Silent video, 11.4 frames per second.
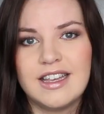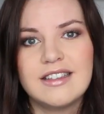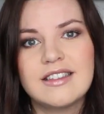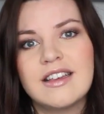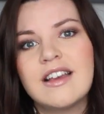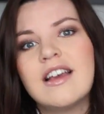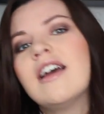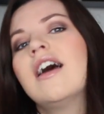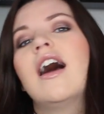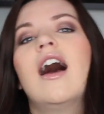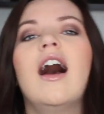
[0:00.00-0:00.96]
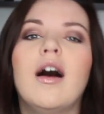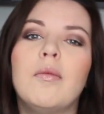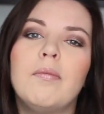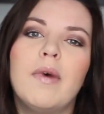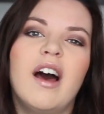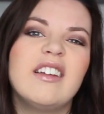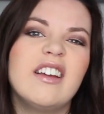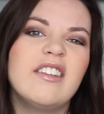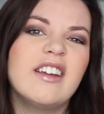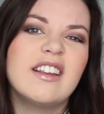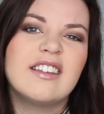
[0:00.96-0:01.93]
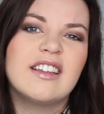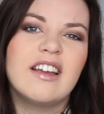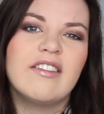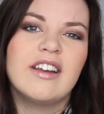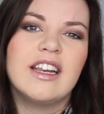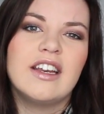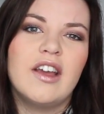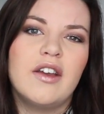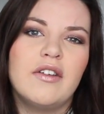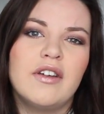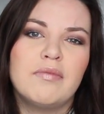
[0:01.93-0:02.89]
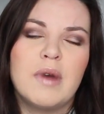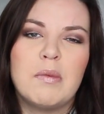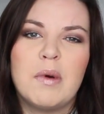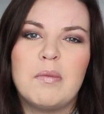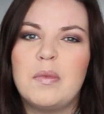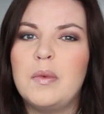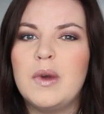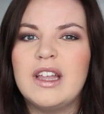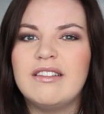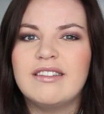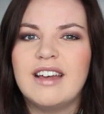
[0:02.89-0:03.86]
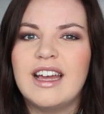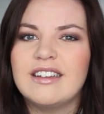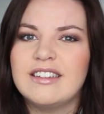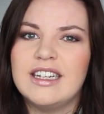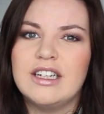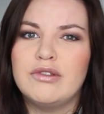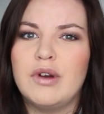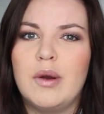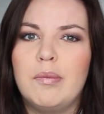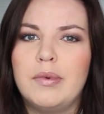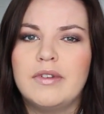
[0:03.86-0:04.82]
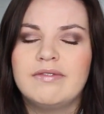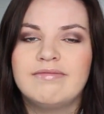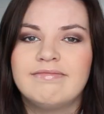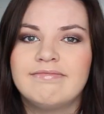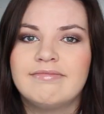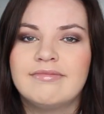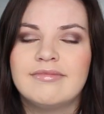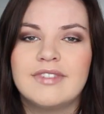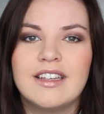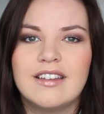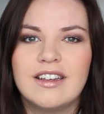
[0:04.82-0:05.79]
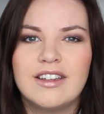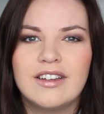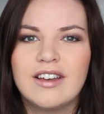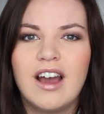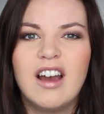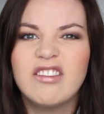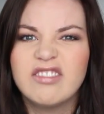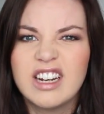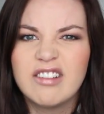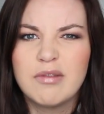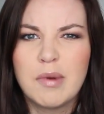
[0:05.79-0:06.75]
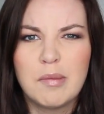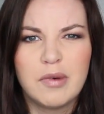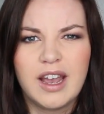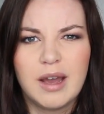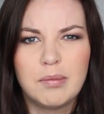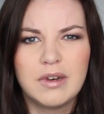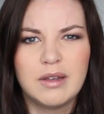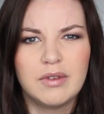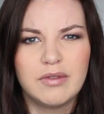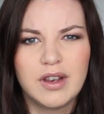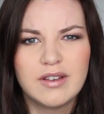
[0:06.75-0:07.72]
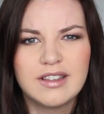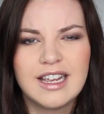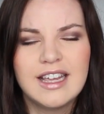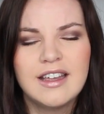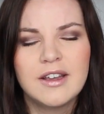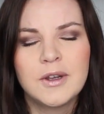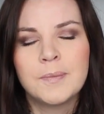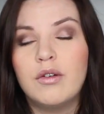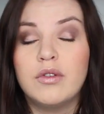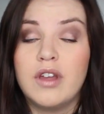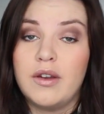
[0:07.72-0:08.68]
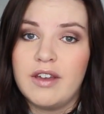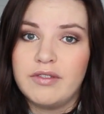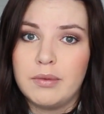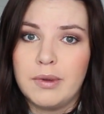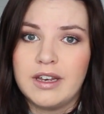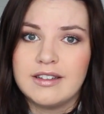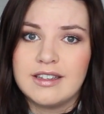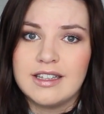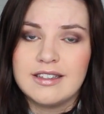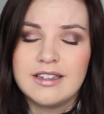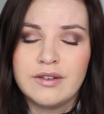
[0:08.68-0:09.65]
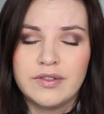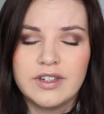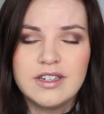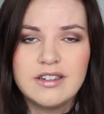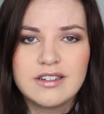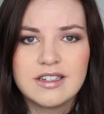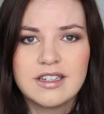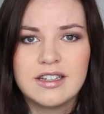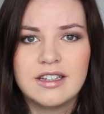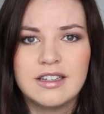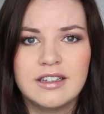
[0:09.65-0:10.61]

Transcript: is, but I don't necessarily know if my bump will actually drop, because I can't really remember it happening with Rosalie, although every pregnancy is different.